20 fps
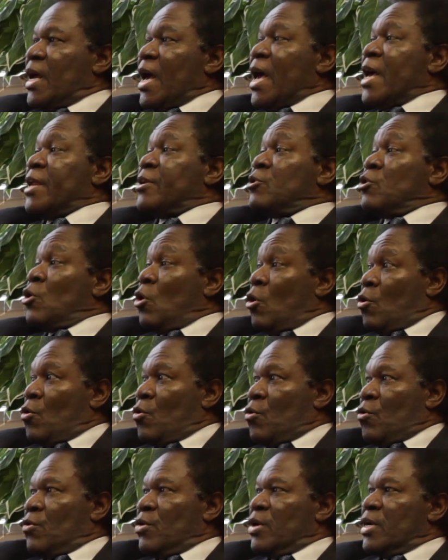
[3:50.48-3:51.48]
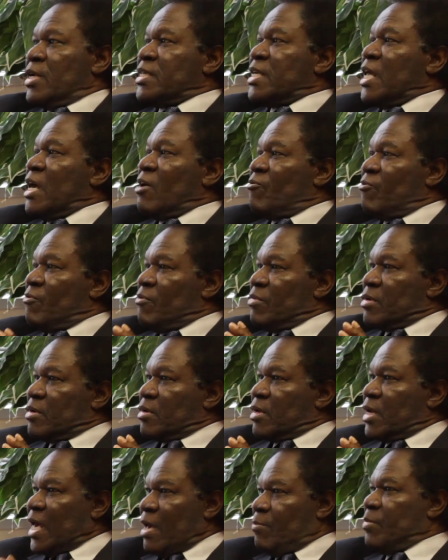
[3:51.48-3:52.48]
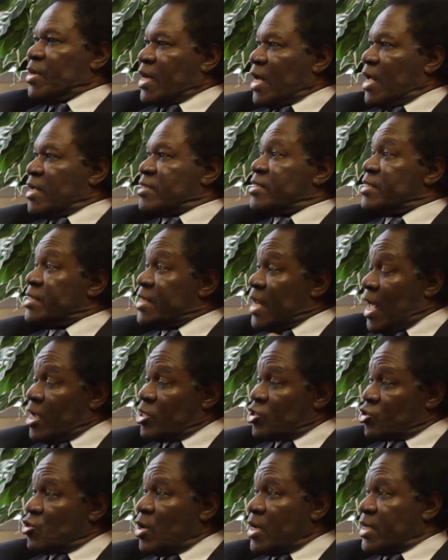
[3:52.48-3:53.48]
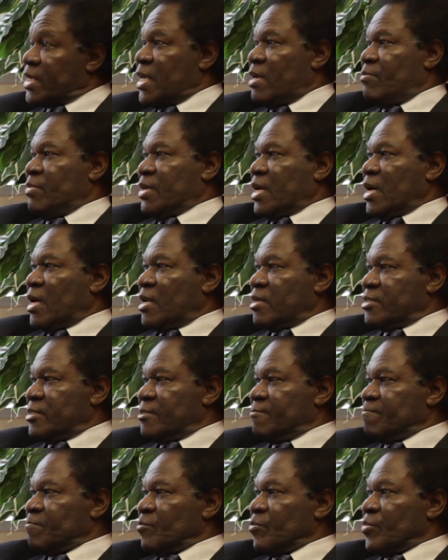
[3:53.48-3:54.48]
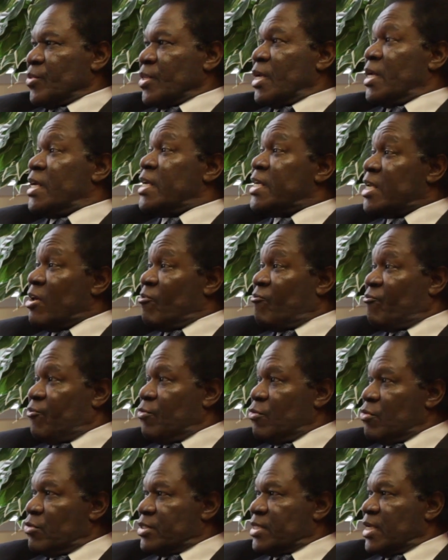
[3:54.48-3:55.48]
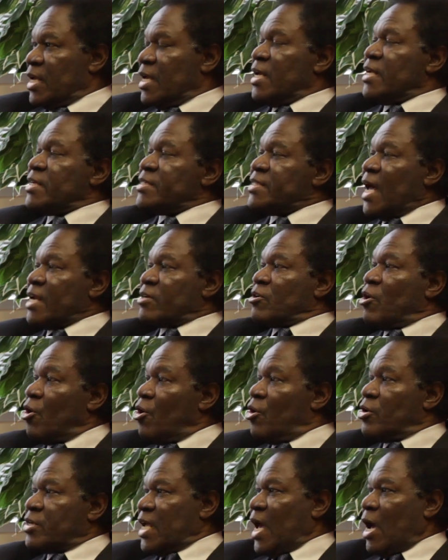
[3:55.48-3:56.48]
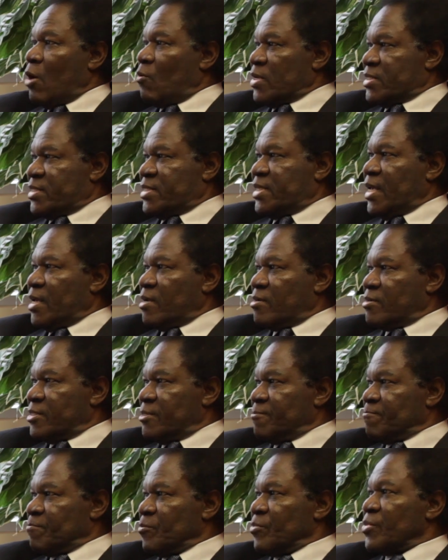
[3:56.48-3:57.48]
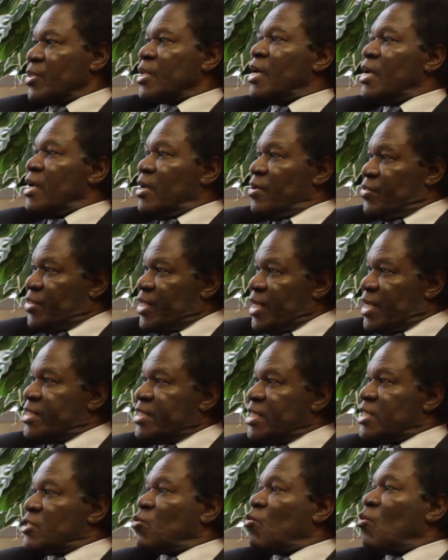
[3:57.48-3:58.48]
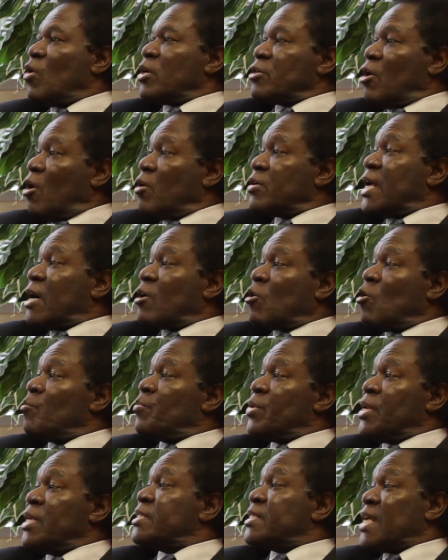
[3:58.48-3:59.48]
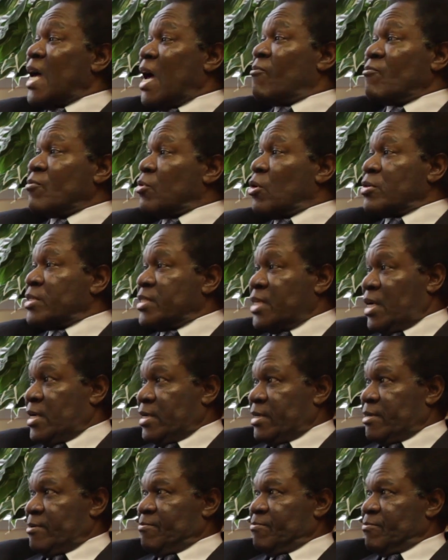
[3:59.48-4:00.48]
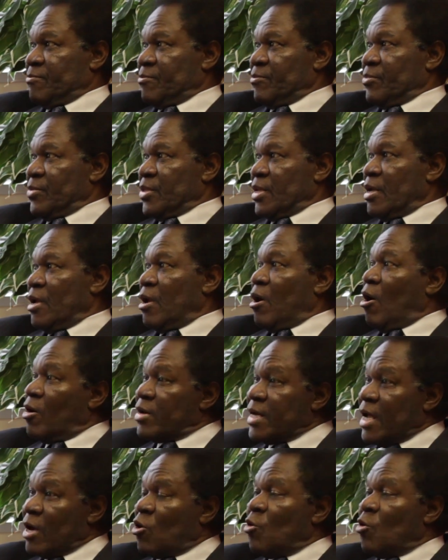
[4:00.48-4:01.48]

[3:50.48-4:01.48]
and know the chemicals, natural chemicals in the foods that hurt our cells. This is what other companies have not done. Other